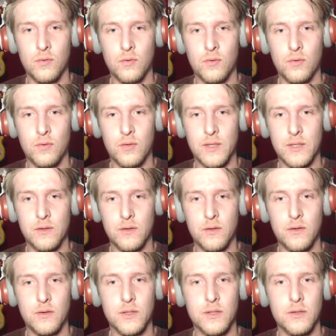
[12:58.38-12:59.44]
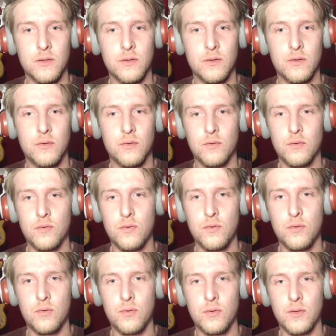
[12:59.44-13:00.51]
Oh, that's not nice.
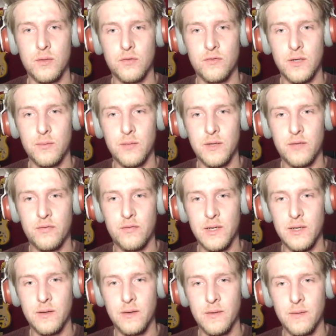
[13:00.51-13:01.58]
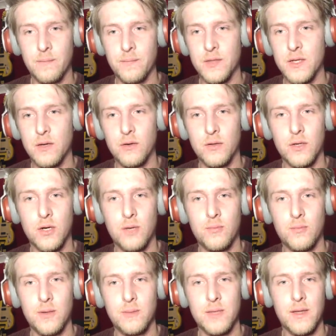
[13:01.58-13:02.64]
Oh, that was a really weird feeling. Don't like the
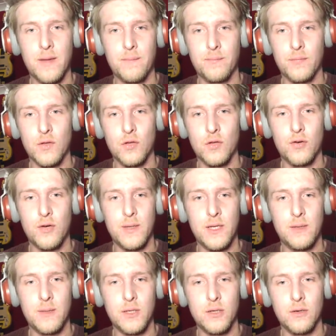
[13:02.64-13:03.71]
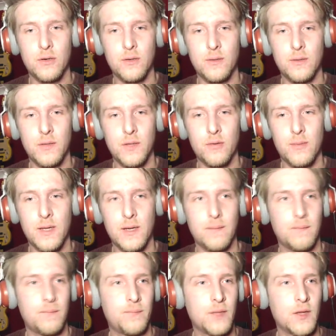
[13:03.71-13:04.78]
cobwebs either. Creepy deepy time. You know what I mean?